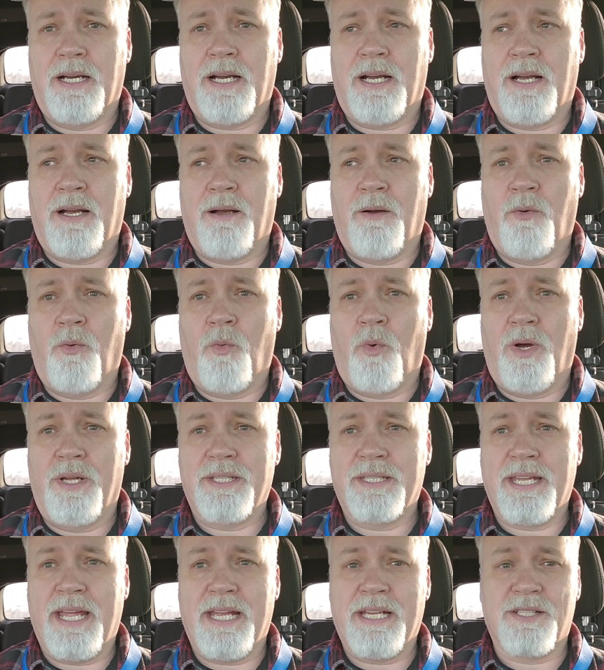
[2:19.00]
uh,
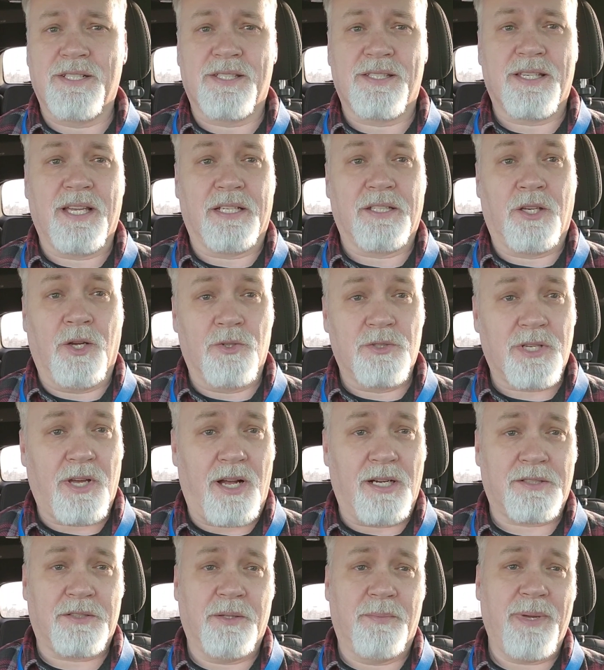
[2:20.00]
one day just said, go
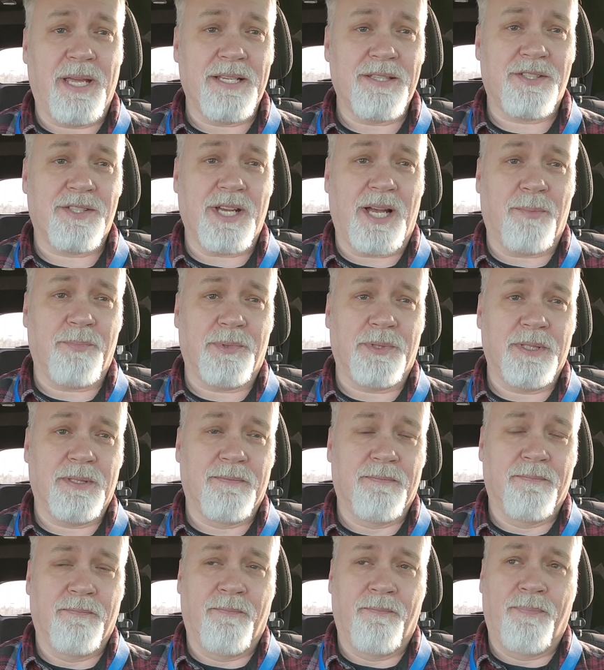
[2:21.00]
talk to a base chaplain.
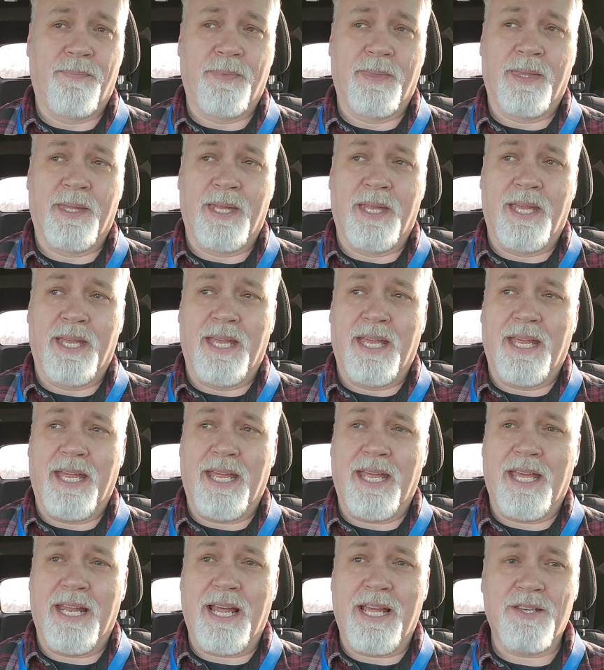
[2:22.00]

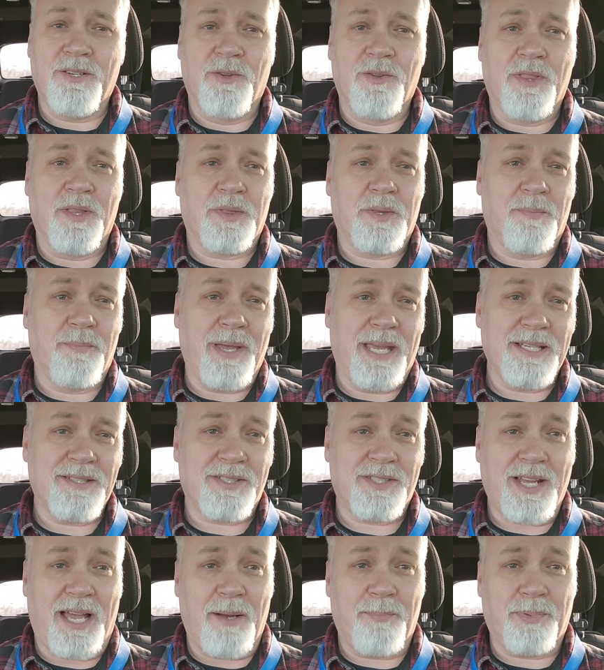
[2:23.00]
And I knew that the
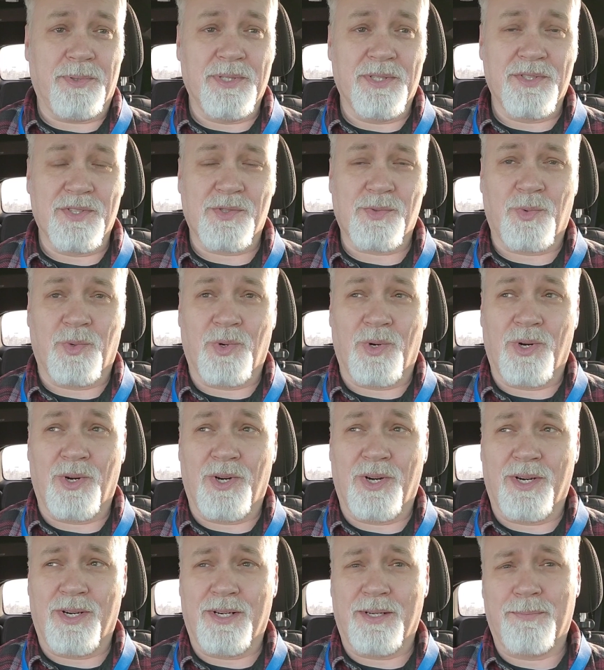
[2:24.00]
base chaplains
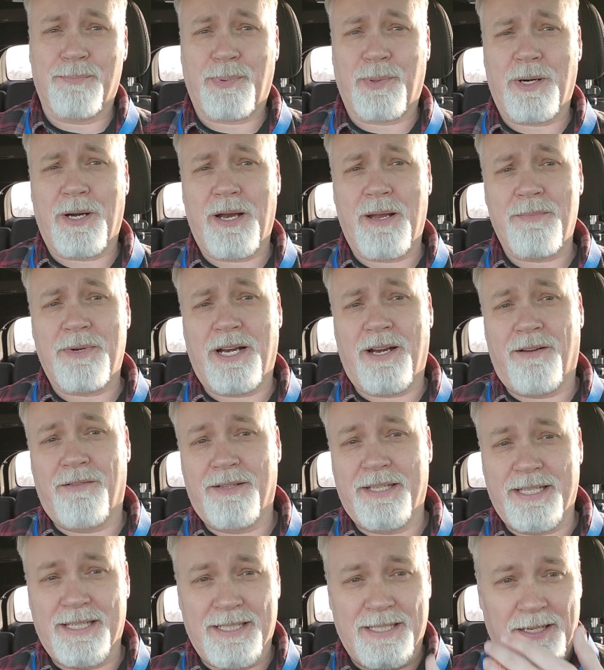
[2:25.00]
were
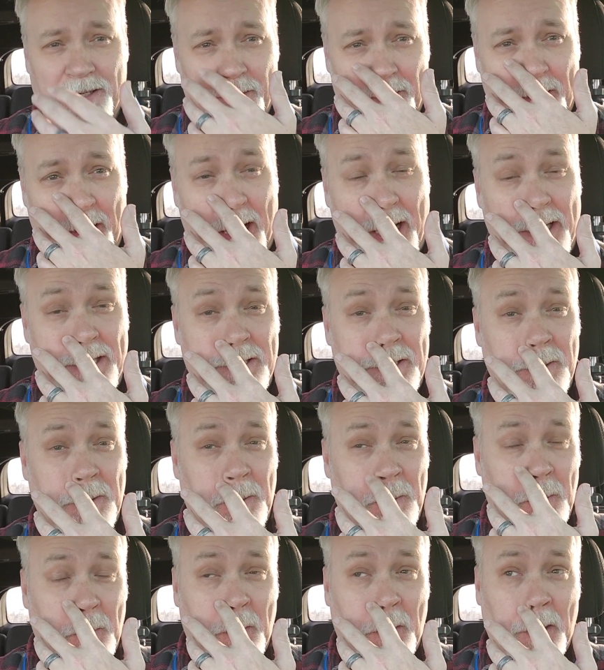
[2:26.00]
primarily, you know, guys
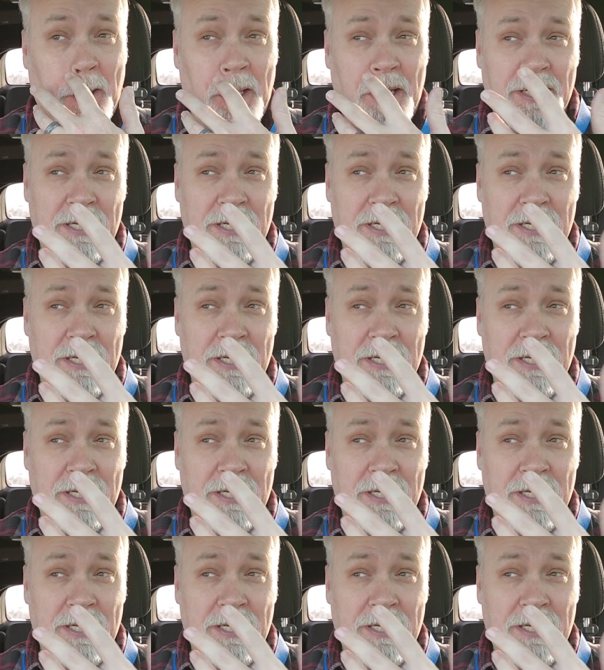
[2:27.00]
who